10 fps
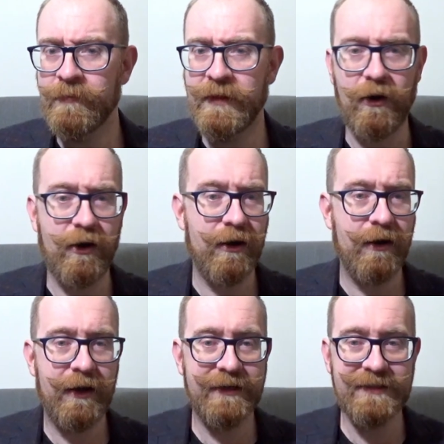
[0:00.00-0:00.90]
There
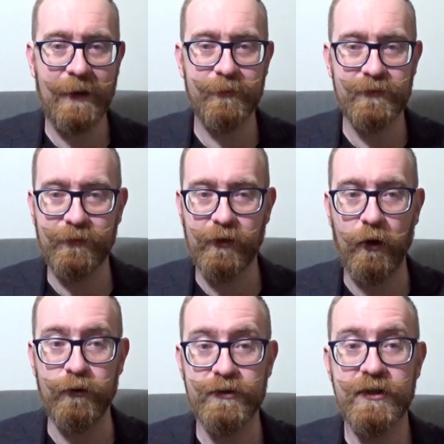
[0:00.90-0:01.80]
are examples of
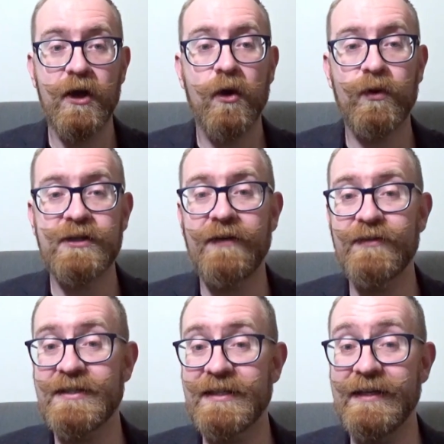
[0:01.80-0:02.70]
coats which have a
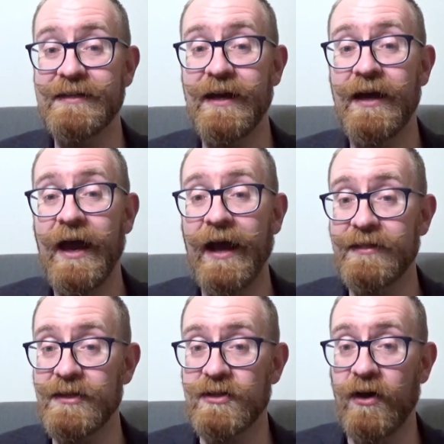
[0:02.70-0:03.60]
slit at
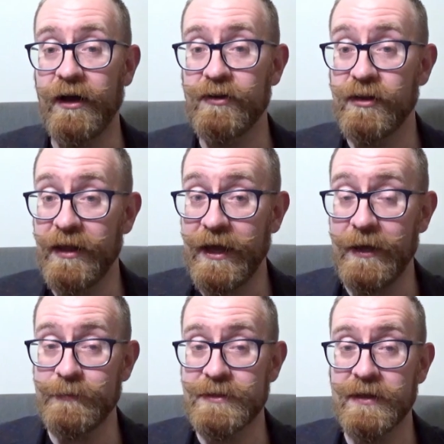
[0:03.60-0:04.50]
the side to the
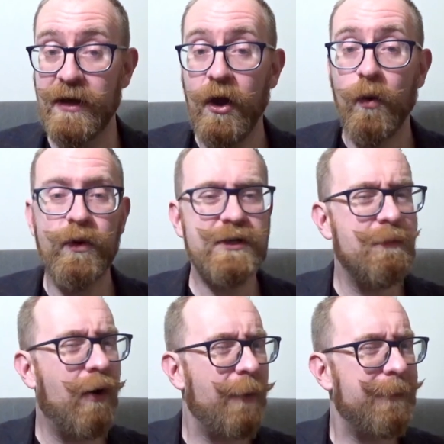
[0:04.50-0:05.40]
hips, which
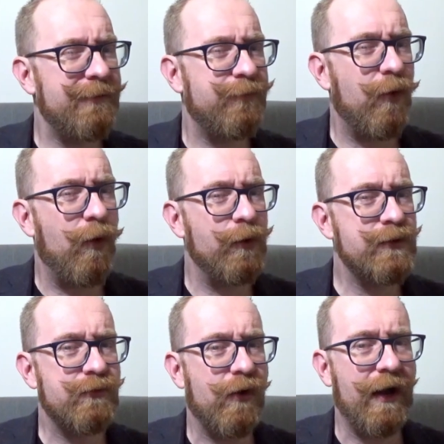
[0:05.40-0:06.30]
might be for
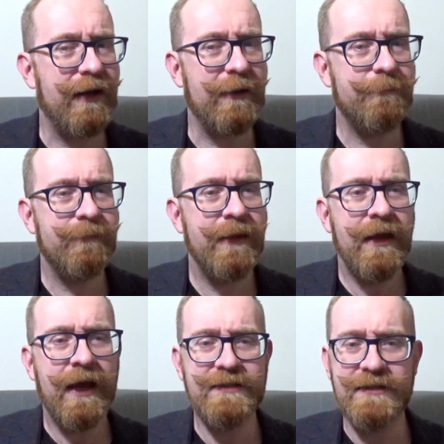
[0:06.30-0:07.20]
horse riding,
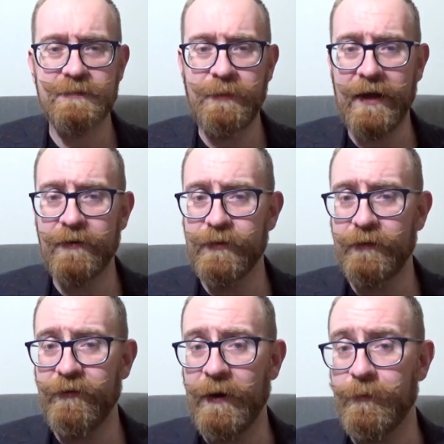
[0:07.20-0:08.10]
as the span of the
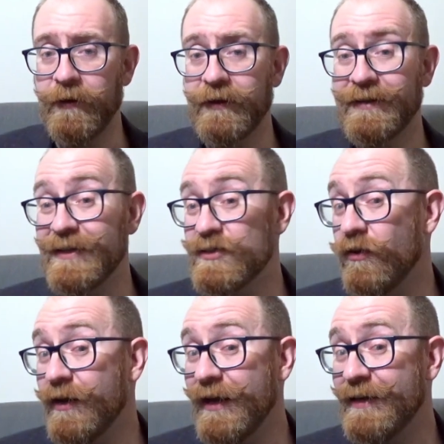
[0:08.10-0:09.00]
fabric does
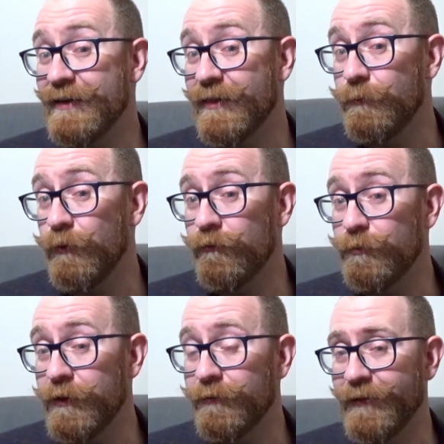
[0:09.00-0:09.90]
not hinder the
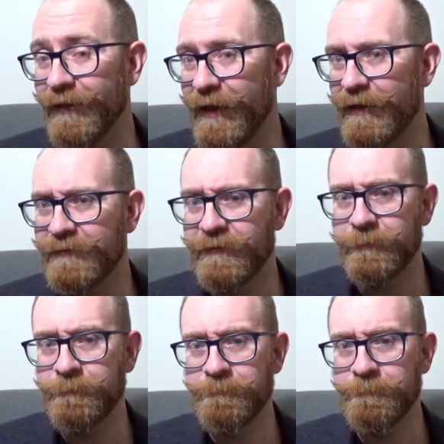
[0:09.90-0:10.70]
movement of the legs.